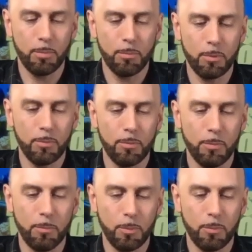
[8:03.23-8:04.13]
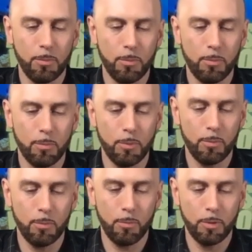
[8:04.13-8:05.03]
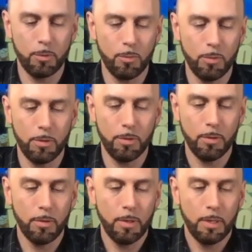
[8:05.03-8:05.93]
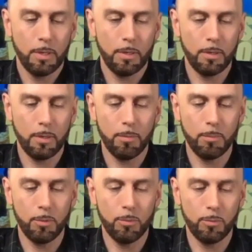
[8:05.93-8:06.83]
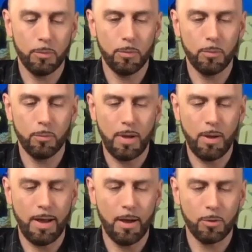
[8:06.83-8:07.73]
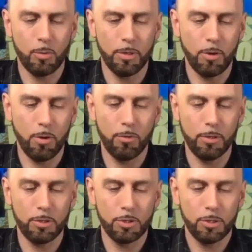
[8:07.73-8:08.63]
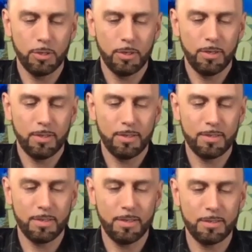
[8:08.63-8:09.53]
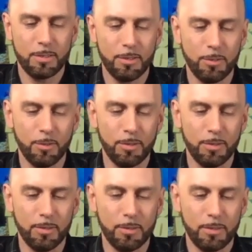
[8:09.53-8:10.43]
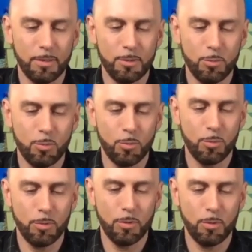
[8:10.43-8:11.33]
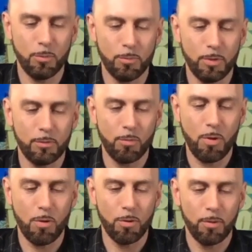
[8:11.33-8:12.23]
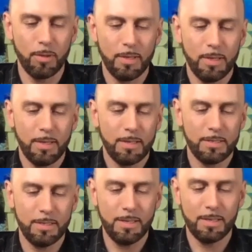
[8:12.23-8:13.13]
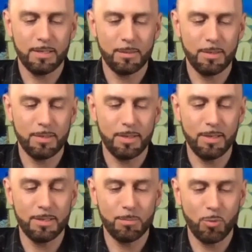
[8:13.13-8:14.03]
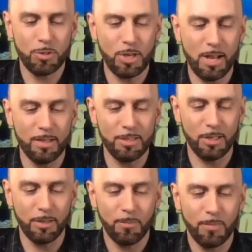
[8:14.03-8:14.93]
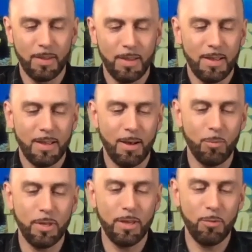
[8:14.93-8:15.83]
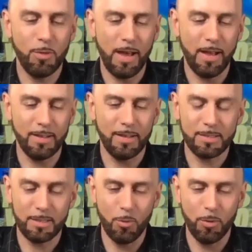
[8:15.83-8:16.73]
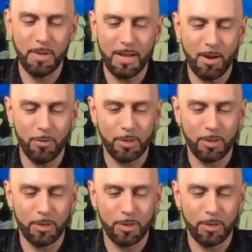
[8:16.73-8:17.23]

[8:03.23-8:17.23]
Boom, boom, boom. One corner. Oh, wow, aqua and orange. It's a nice color. Corner. Oh, it's wrong. See, it is more challenging. We'll give you that. It's slowing me down.